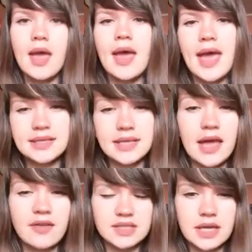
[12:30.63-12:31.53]
As I
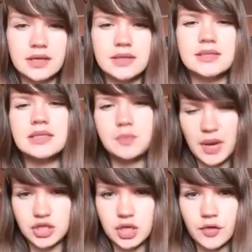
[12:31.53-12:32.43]
have said, it's
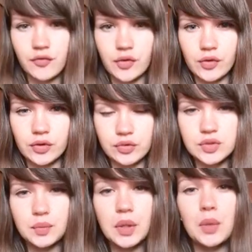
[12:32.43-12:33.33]
especially
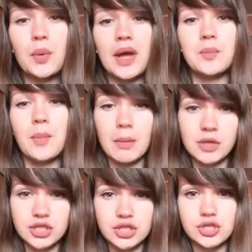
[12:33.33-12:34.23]
useful when
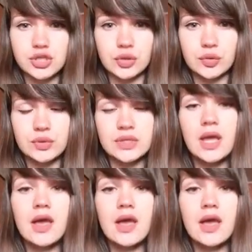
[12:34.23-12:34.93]
publishers use